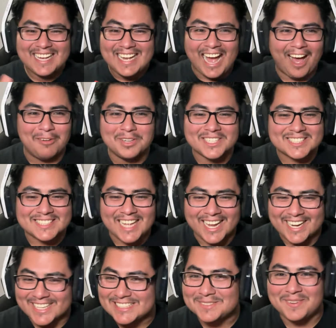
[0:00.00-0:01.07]
I was
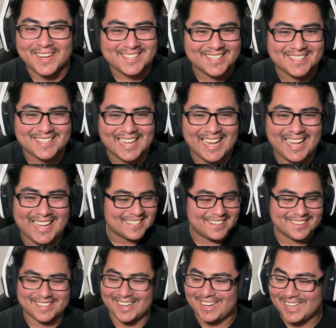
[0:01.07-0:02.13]
not expecting that!
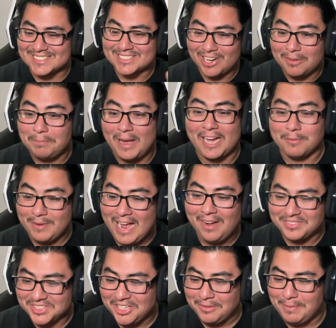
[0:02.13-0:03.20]
Okay, let's go back. We have to go